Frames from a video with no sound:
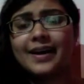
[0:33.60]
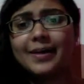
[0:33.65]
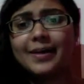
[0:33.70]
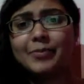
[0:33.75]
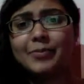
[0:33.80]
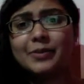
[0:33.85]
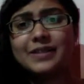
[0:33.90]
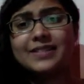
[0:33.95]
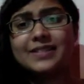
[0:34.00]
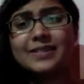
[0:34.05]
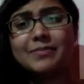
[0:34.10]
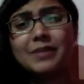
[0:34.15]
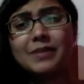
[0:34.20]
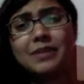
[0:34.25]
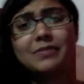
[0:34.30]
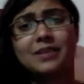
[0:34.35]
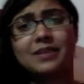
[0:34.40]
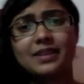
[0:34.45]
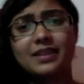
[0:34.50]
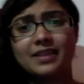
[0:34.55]
because it
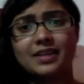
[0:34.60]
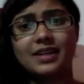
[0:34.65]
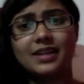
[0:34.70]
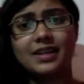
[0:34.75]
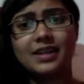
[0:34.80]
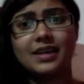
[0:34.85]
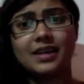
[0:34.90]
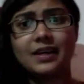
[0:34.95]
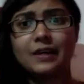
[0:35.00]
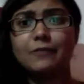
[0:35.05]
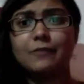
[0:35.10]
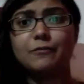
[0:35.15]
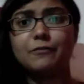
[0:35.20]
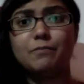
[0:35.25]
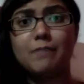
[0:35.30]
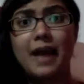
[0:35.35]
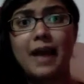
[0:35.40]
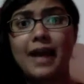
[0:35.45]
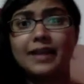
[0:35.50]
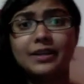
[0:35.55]
made me think of
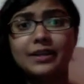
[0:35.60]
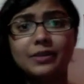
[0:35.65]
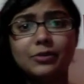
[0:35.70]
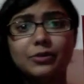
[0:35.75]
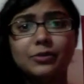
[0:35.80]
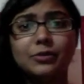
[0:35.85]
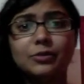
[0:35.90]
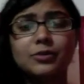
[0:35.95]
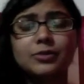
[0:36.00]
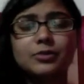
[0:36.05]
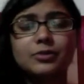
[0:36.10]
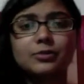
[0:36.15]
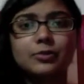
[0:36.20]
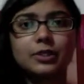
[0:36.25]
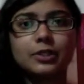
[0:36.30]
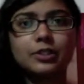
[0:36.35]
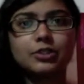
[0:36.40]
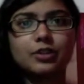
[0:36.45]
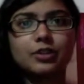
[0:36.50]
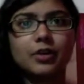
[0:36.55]
Maggi noodles,
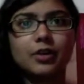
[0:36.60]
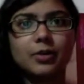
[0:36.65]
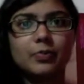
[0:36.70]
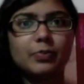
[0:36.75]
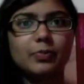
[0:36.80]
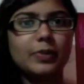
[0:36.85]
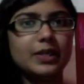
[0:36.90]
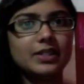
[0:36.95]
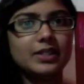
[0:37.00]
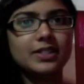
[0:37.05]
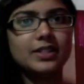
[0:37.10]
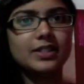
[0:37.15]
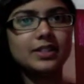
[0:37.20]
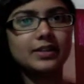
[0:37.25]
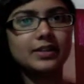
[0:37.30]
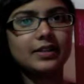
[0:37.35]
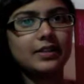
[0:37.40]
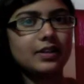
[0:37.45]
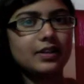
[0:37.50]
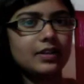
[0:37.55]
which are
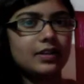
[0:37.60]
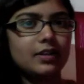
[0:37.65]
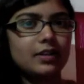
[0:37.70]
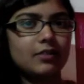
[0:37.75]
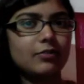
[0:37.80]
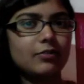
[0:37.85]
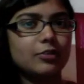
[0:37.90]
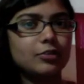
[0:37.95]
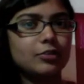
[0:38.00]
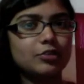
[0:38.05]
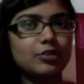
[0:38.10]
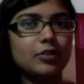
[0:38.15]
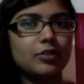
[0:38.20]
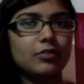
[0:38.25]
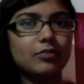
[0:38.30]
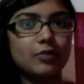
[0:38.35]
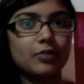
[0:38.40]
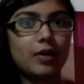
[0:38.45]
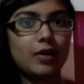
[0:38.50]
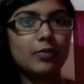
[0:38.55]
basically the Indian version
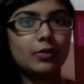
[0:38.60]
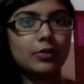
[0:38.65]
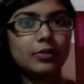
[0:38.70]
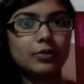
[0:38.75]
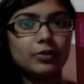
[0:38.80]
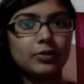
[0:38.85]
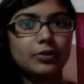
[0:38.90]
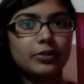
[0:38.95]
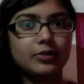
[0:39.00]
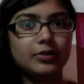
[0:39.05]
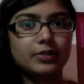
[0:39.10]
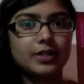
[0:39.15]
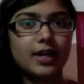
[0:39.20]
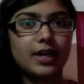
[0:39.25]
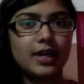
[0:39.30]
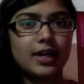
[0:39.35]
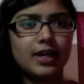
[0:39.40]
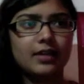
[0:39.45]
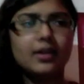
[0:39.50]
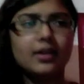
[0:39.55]
of ramen noodles,
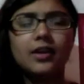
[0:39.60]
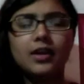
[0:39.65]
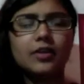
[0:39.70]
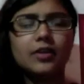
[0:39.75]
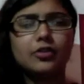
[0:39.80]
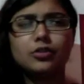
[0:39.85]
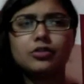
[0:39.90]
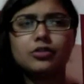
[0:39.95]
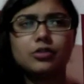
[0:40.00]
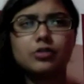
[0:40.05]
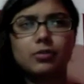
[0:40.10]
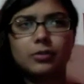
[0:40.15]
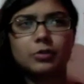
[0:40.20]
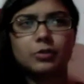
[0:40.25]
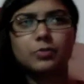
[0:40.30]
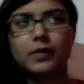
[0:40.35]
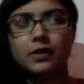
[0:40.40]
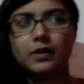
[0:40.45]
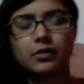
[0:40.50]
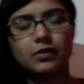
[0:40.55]
and they're so
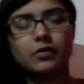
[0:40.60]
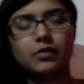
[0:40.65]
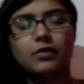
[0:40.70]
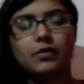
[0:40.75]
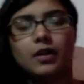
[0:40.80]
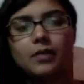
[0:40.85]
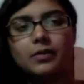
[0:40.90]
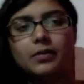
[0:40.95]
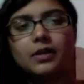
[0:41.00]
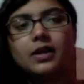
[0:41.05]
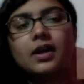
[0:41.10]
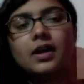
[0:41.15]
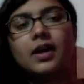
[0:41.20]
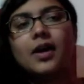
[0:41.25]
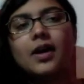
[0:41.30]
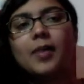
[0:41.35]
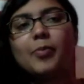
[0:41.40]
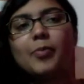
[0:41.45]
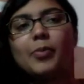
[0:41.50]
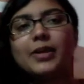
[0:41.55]
much better than ramen,
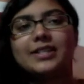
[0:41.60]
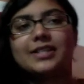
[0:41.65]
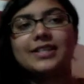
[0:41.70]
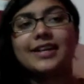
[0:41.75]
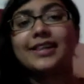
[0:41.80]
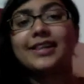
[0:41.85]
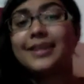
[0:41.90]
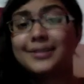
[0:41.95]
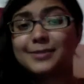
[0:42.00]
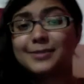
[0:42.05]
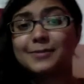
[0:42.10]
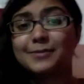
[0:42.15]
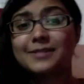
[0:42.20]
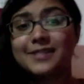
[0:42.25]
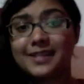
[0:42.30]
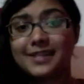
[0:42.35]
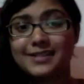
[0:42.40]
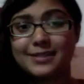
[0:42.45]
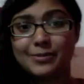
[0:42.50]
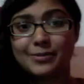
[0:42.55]
but that's
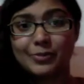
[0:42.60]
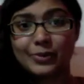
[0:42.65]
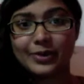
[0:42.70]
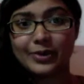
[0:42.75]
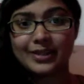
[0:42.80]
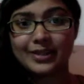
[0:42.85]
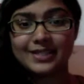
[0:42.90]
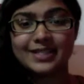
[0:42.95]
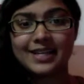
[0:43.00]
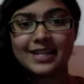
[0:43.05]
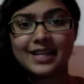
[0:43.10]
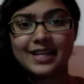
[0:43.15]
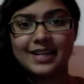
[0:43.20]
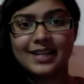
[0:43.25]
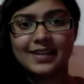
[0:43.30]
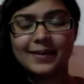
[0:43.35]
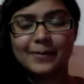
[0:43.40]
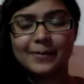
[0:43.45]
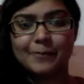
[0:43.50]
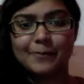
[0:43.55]
besides the point.
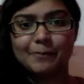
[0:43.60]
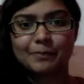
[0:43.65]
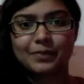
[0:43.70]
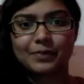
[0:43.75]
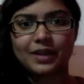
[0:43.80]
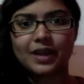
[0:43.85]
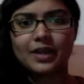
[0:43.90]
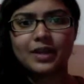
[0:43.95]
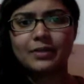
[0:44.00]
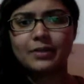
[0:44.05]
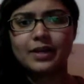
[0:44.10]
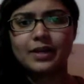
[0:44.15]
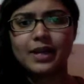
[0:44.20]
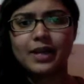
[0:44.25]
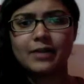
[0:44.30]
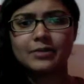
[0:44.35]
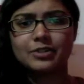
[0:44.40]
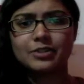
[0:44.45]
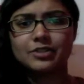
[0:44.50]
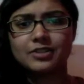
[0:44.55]
And anyway,
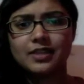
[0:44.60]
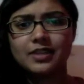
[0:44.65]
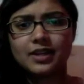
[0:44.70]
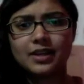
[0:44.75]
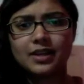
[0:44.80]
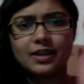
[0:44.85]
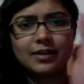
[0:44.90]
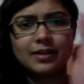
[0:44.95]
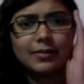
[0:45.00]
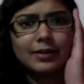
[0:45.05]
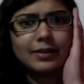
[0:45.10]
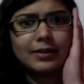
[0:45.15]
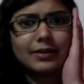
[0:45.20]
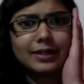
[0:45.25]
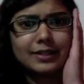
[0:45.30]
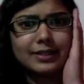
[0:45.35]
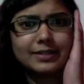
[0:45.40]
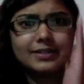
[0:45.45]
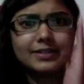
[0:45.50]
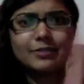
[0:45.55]
I was just thinking about
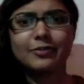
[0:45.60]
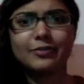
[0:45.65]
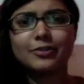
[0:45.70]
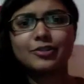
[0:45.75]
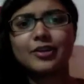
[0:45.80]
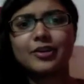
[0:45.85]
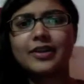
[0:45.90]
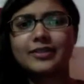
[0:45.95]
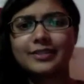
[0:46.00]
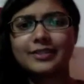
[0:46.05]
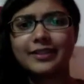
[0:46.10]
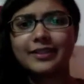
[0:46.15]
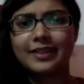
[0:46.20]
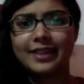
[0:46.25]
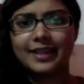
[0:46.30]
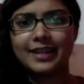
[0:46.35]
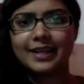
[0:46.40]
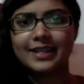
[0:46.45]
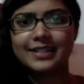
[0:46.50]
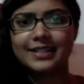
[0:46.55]
like different childhood
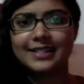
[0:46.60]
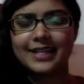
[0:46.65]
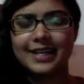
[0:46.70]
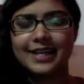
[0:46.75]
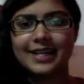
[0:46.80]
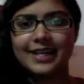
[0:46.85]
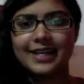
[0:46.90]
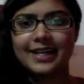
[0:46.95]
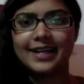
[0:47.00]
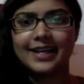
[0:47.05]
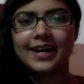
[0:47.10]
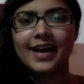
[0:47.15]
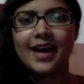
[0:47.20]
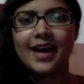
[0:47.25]
things, and I